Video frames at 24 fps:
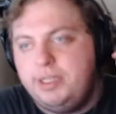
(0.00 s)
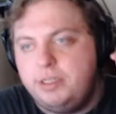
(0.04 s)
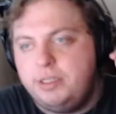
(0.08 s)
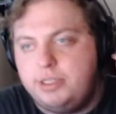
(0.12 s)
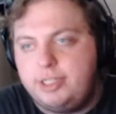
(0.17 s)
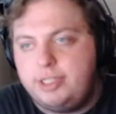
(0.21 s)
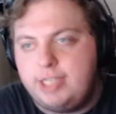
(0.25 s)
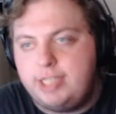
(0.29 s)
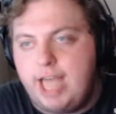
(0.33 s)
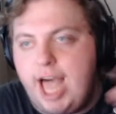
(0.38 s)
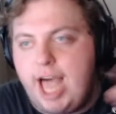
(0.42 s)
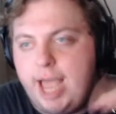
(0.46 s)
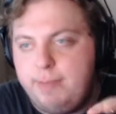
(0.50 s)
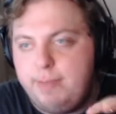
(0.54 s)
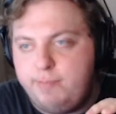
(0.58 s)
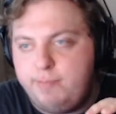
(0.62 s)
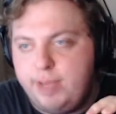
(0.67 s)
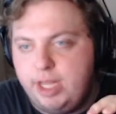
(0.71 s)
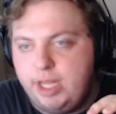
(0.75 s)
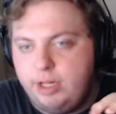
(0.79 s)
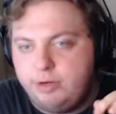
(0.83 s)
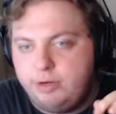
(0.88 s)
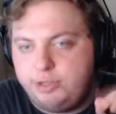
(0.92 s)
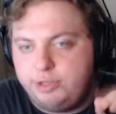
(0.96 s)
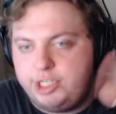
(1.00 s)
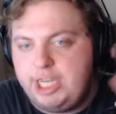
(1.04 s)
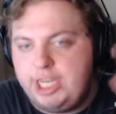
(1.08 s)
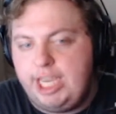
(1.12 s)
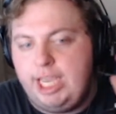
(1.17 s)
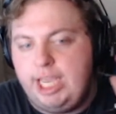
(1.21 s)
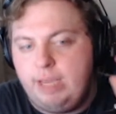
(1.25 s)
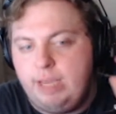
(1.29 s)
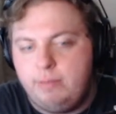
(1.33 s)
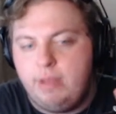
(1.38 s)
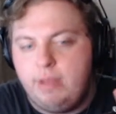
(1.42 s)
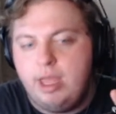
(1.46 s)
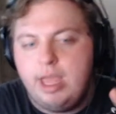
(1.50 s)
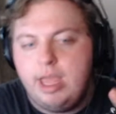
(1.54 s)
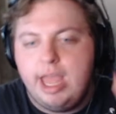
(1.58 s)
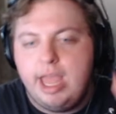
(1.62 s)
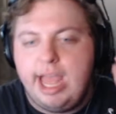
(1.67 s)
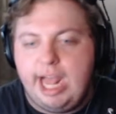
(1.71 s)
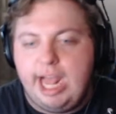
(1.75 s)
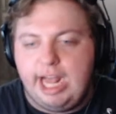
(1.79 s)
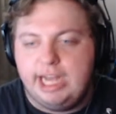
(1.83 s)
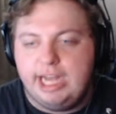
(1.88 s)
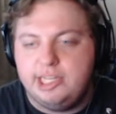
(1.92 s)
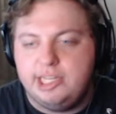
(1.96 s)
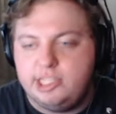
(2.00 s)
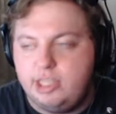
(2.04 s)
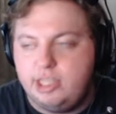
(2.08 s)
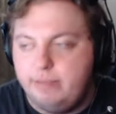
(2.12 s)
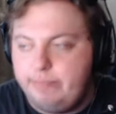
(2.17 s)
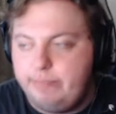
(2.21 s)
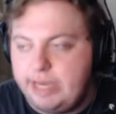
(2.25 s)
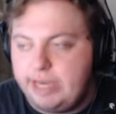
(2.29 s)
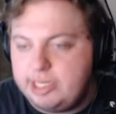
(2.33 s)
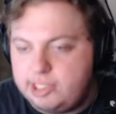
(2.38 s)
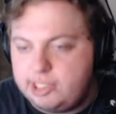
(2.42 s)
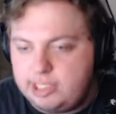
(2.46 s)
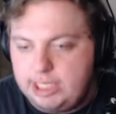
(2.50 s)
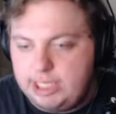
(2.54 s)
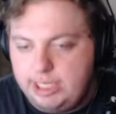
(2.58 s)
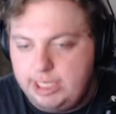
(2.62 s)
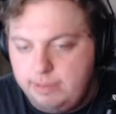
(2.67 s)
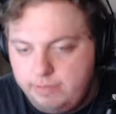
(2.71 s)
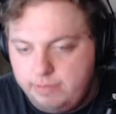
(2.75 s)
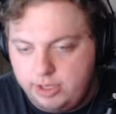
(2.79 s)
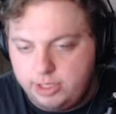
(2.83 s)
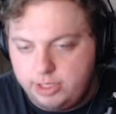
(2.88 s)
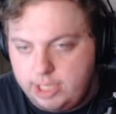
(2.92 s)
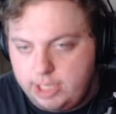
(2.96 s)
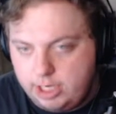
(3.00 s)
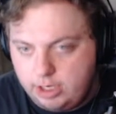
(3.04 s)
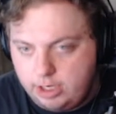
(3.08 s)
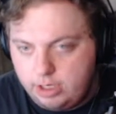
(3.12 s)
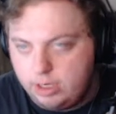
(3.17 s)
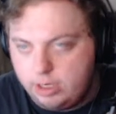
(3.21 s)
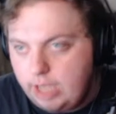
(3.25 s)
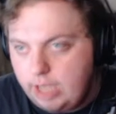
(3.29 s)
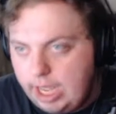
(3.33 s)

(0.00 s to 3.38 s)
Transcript: Sky Pillar team has the best team building